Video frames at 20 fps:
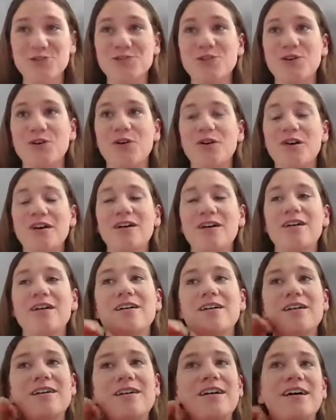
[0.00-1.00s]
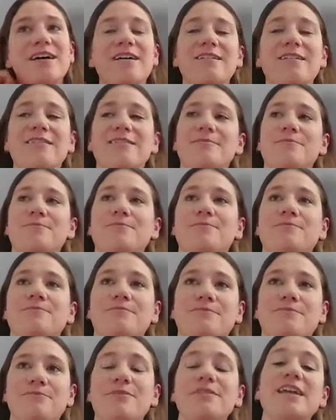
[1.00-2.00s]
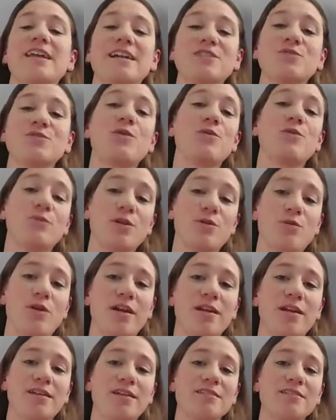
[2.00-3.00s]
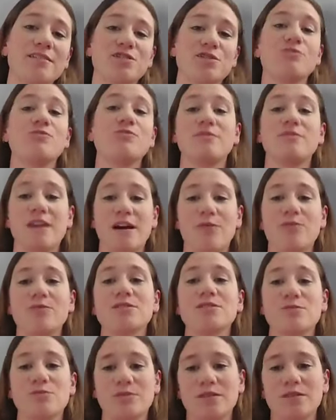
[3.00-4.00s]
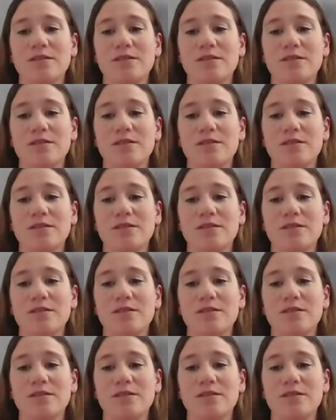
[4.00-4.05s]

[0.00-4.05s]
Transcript: So, but that's what we wanted. So that was a